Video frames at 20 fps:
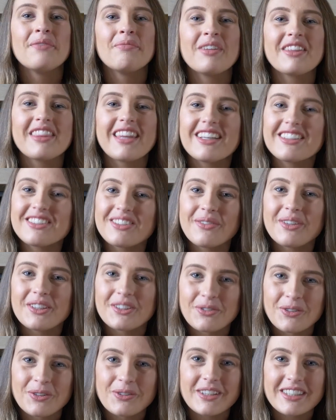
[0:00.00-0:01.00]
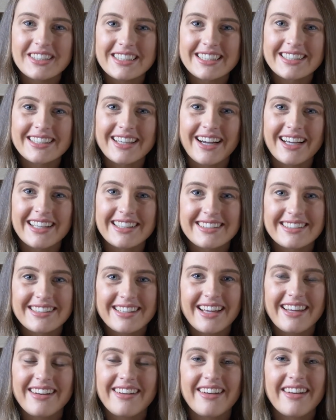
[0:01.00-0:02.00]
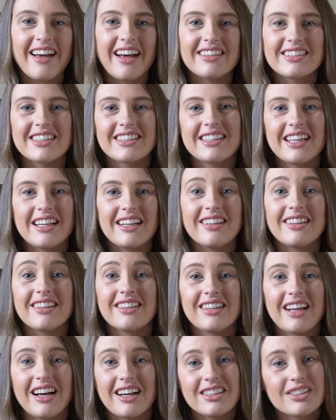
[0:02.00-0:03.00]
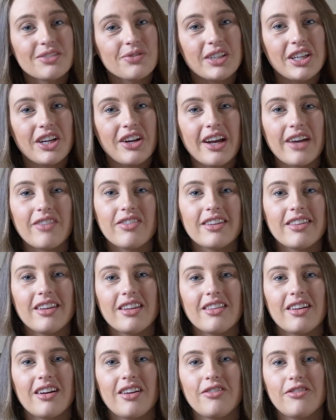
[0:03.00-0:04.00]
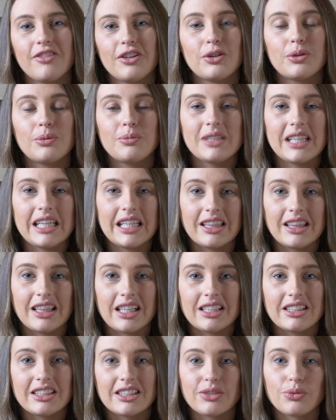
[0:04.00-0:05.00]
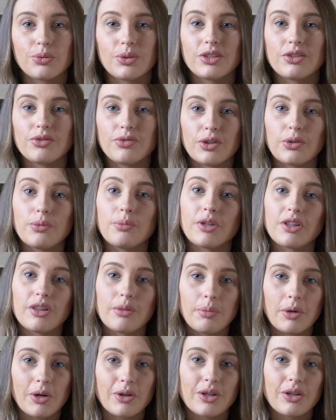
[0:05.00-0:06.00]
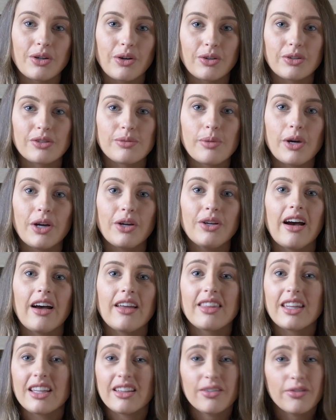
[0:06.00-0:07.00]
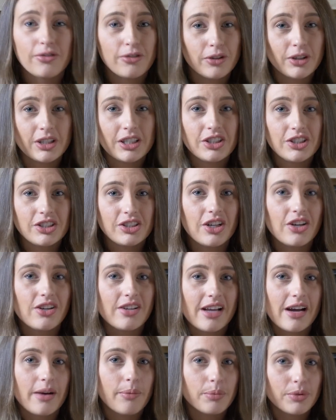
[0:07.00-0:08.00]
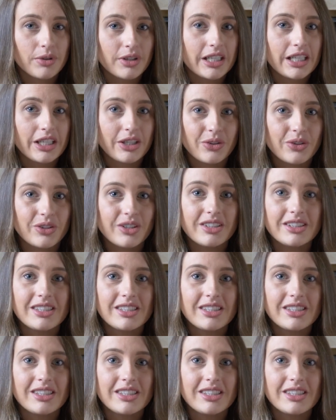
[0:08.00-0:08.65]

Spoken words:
But thanks so much for watching, guys. And as I said in the last video, everything that I filmed in London was filmed on the Pocket Osmo. I think the footage turned out pretty good.